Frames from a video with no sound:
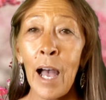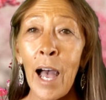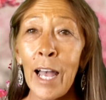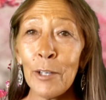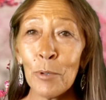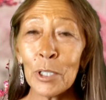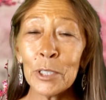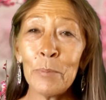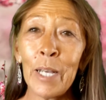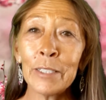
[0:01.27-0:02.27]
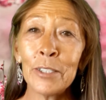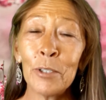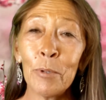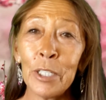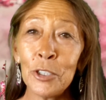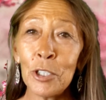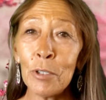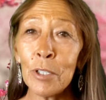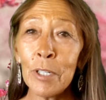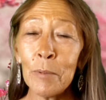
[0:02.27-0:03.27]
Hi, welcome back to The Way
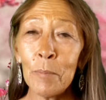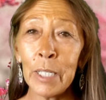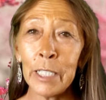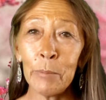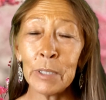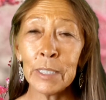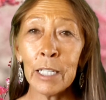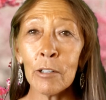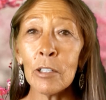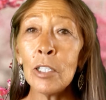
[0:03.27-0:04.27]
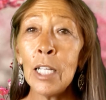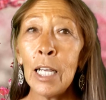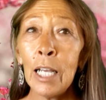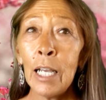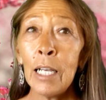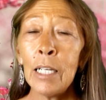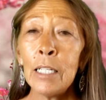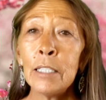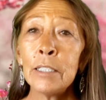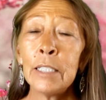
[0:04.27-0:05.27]
Shower. My name is Carol.
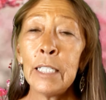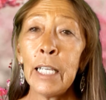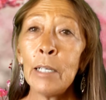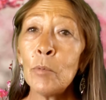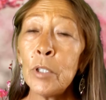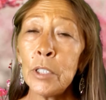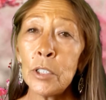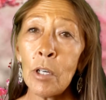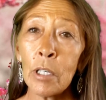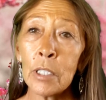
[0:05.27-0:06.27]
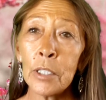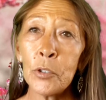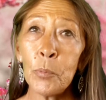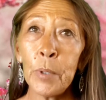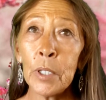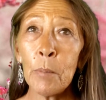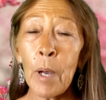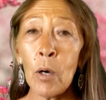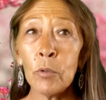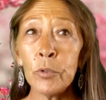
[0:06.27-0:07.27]
Today I'm going to talk a little bit
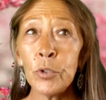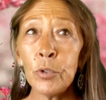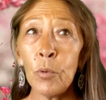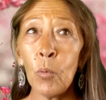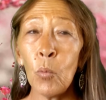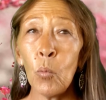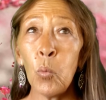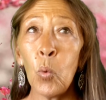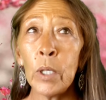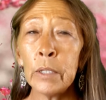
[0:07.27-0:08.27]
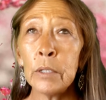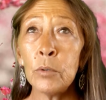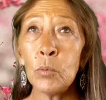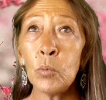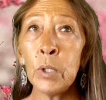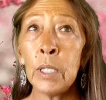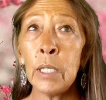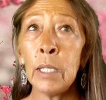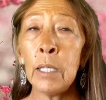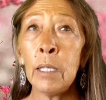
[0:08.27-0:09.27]
about what
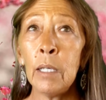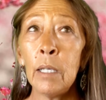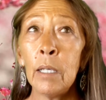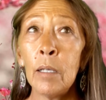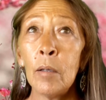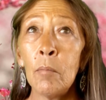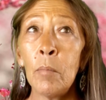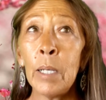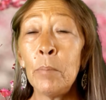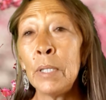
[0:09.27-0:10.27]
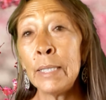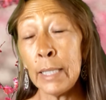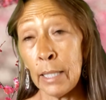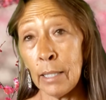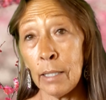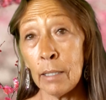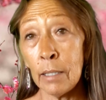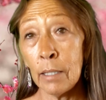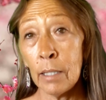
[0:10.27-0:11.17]
we might be seeing